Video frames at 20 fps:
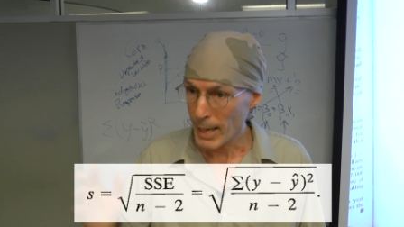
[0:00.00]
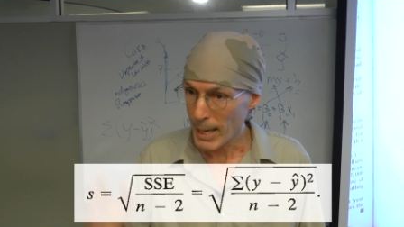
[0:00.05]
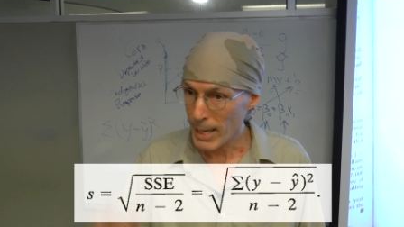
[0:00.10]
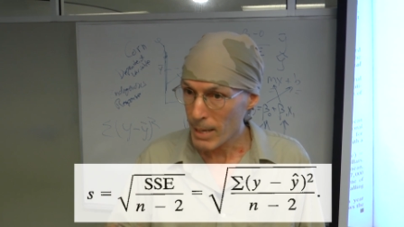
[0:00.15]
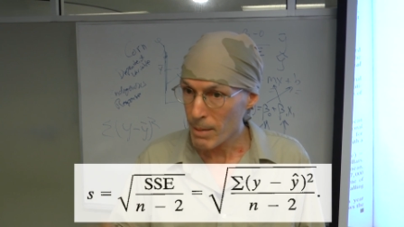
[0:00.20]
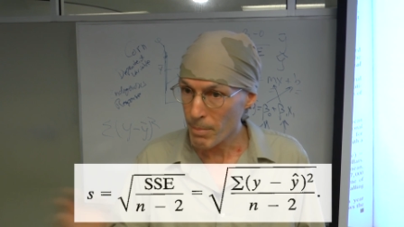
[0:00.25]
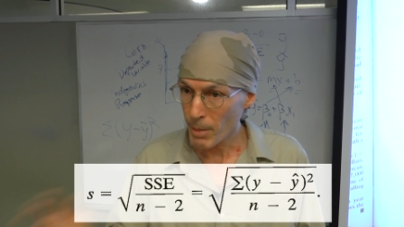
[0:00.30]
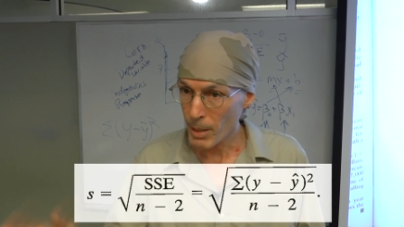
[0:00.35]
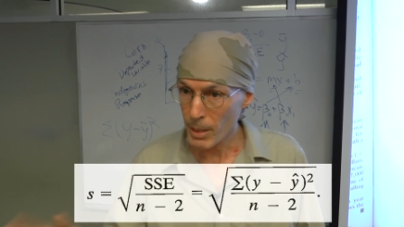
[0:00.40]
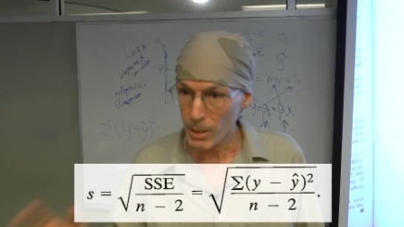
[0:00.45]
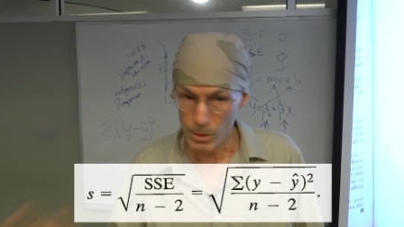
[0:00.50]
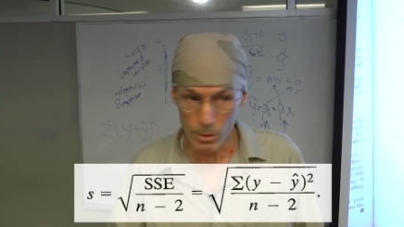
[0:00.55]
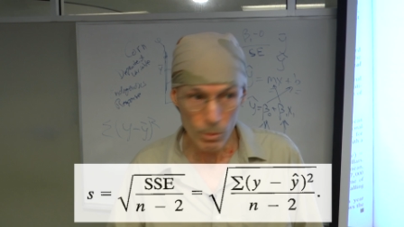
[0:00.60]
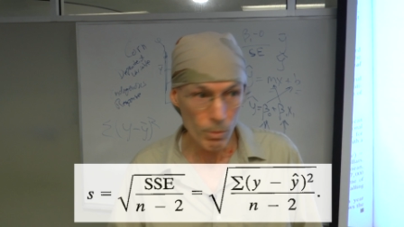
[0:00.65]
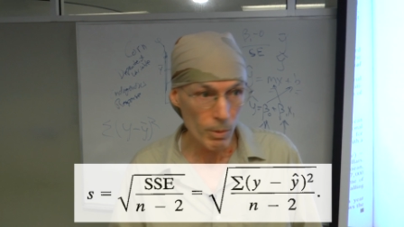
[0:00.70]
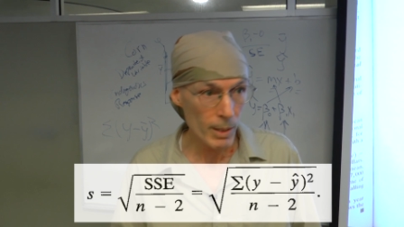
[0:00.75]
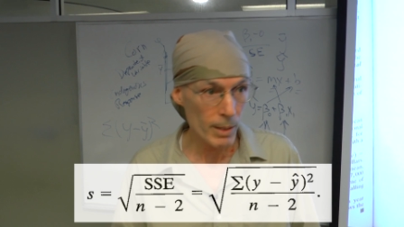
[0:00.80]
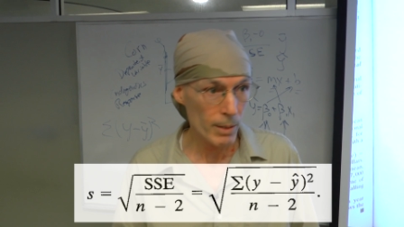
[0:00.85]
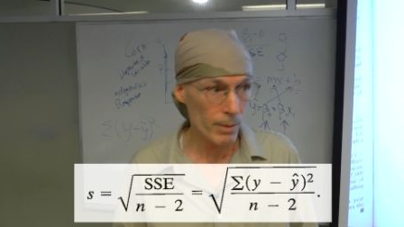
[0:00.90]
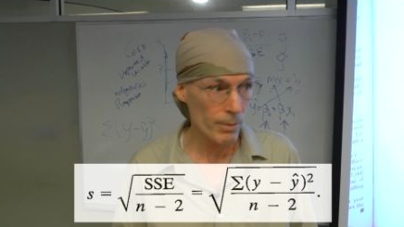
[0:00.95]
n minus
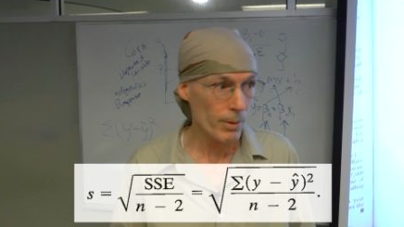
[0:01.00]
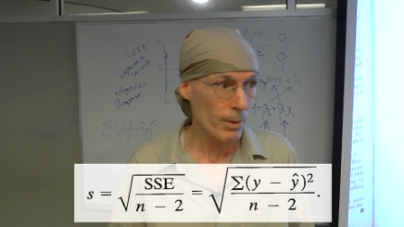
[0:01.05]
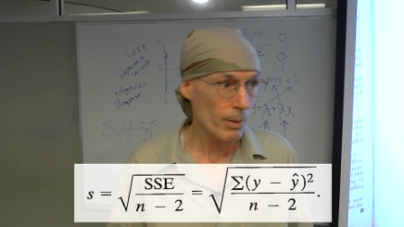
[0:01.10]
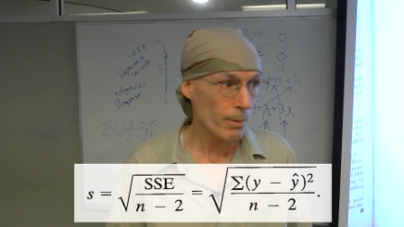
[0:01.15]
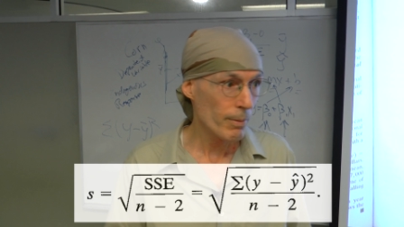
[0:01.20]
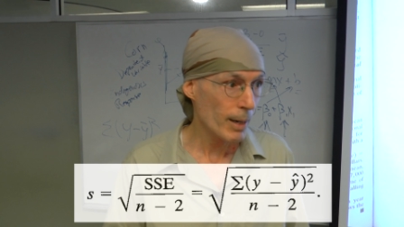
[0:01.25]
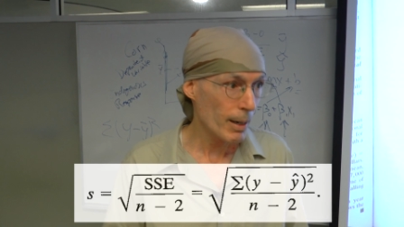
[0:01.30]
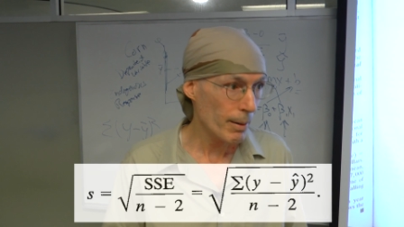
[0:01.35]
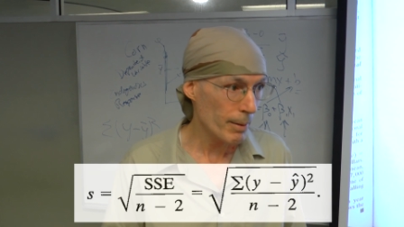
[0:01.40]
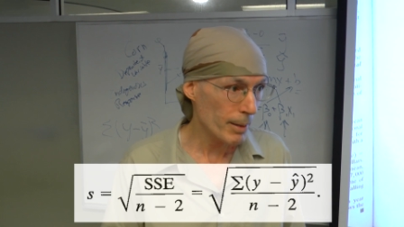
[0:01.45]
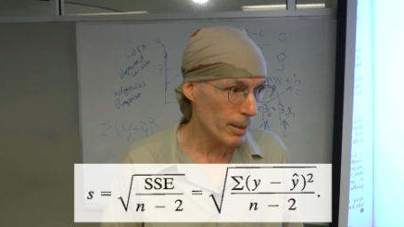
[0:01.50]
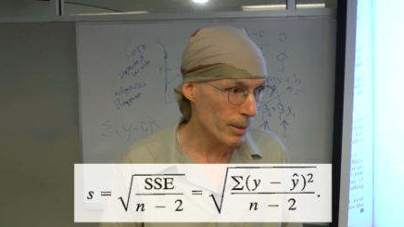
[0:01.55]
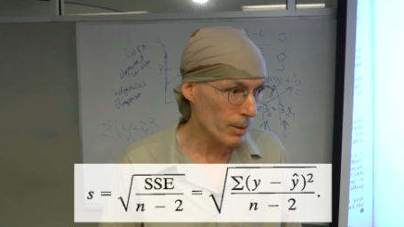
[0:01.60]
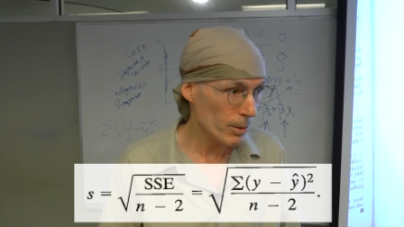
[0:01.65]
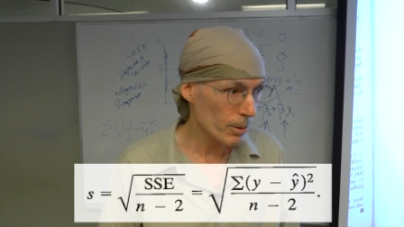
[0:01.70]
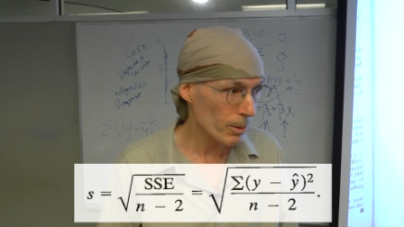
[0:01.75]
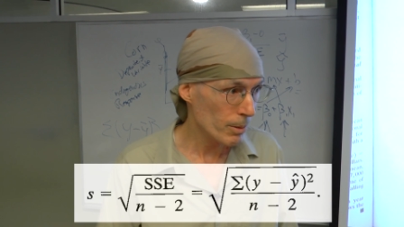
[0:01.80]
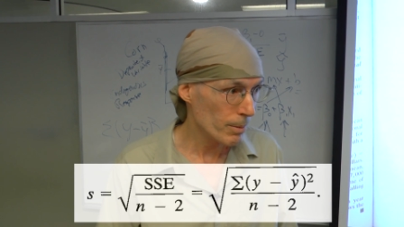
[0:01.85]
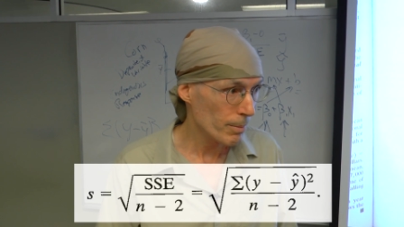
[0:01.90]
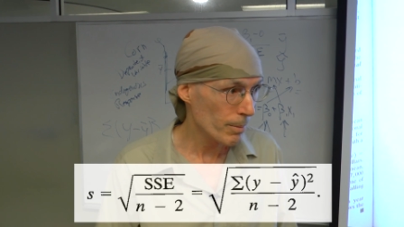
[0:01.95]
1 for the
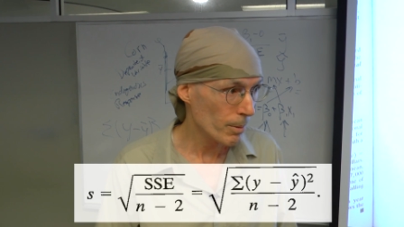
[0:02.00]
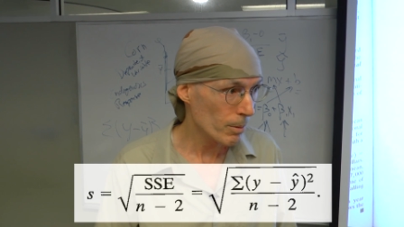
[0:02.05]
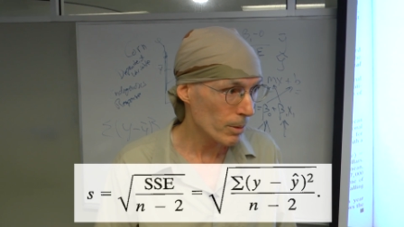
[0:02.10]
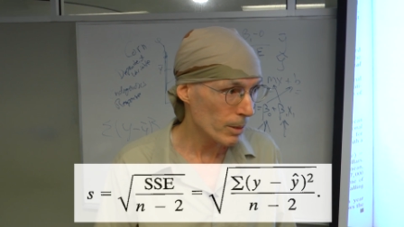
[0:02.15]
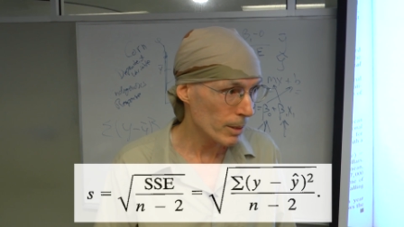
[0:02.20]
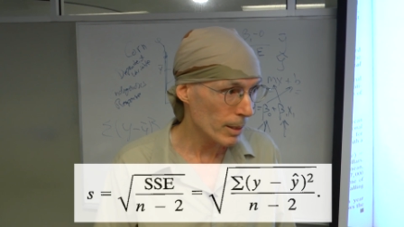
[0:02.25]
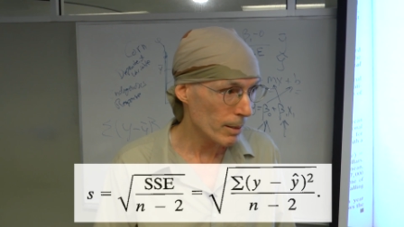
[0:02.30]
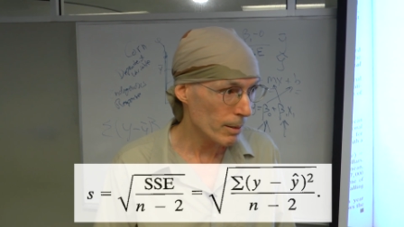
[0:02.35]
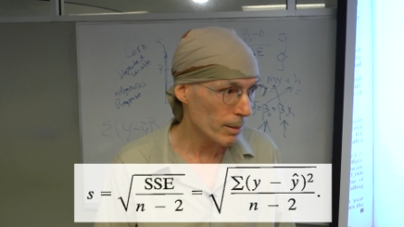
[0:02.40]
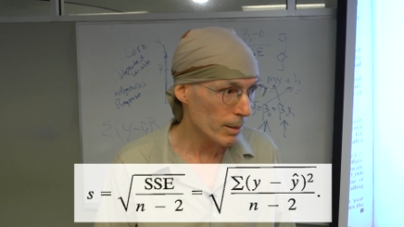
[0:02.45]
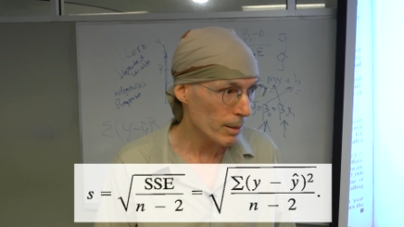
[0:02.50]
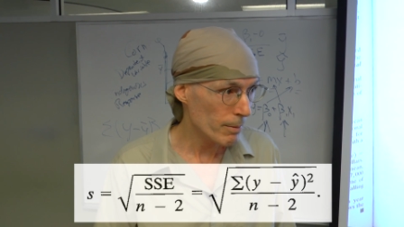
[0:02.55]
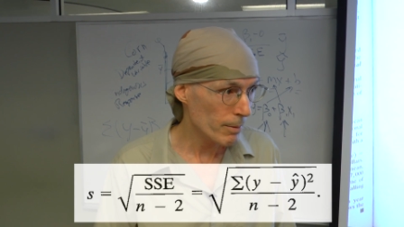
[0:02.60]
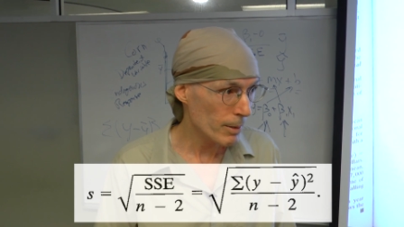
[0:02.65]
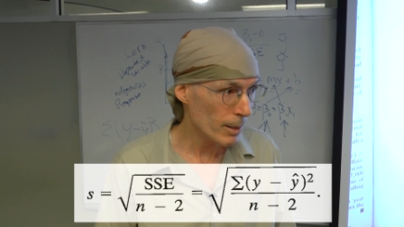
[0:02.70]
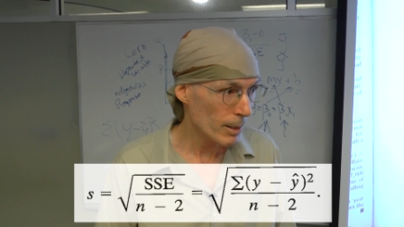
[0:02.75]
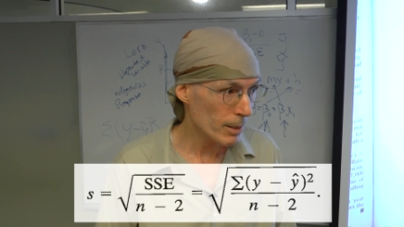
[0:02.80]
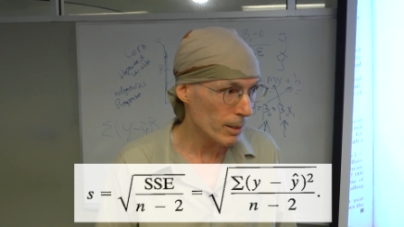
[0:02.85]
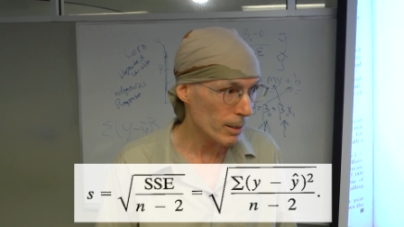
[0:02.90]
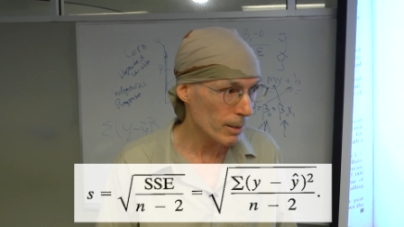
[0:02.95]
variance or standard
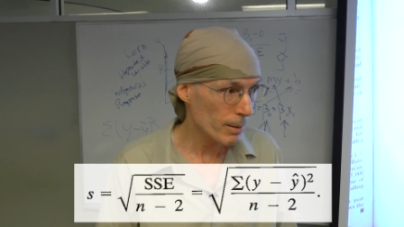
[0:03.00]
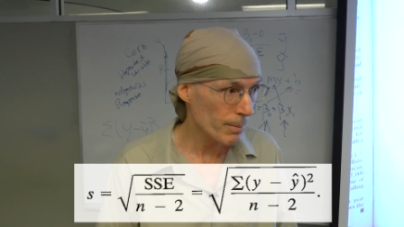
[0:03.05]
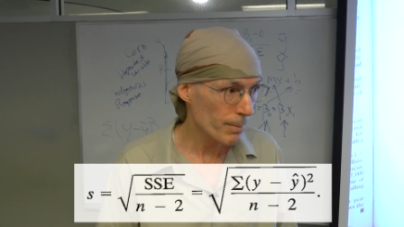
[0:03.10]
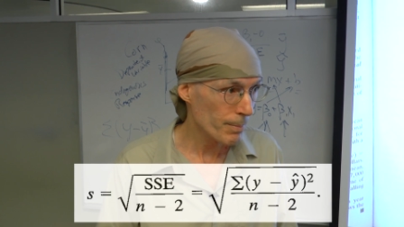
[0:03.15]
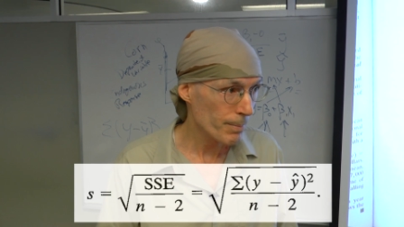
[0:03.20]
deviation?